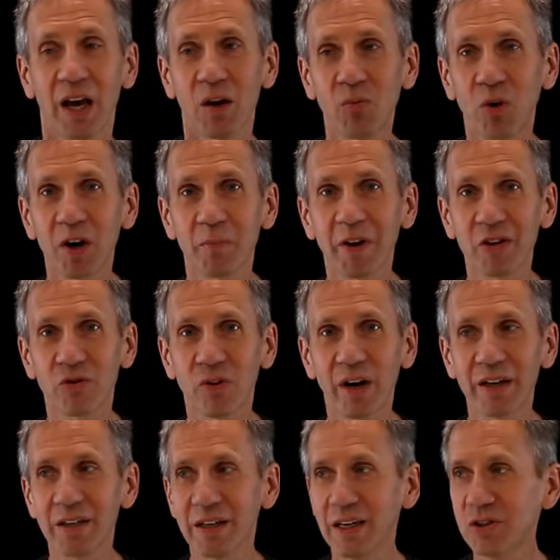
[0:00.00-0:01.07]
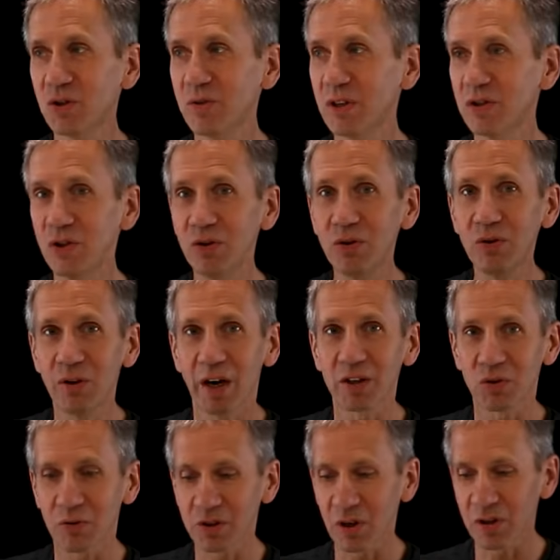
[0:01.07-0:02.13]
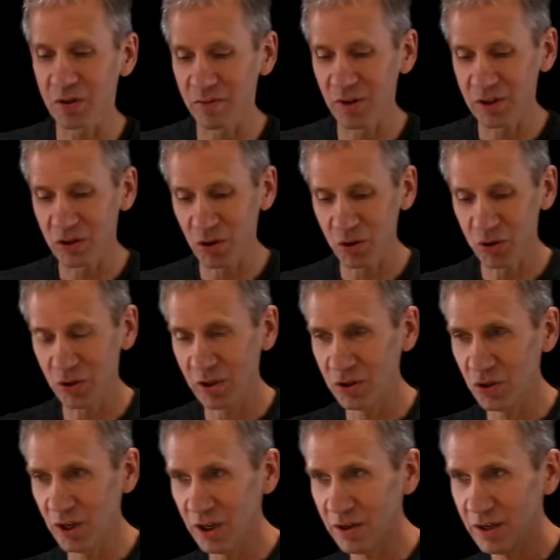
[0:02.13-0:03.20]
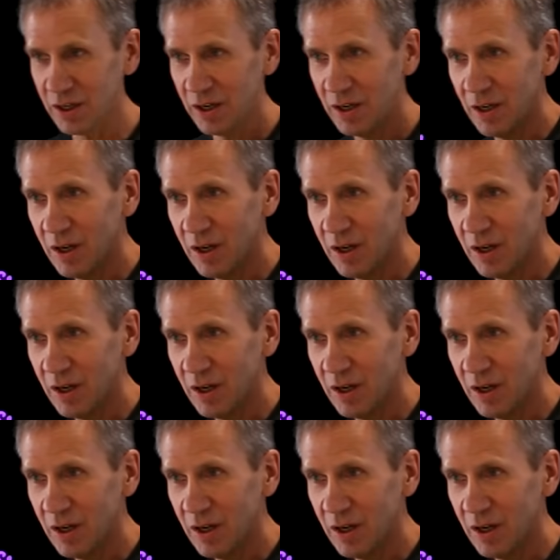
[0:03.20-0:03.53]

And what am I trying to get you to do as a result of this social engineering?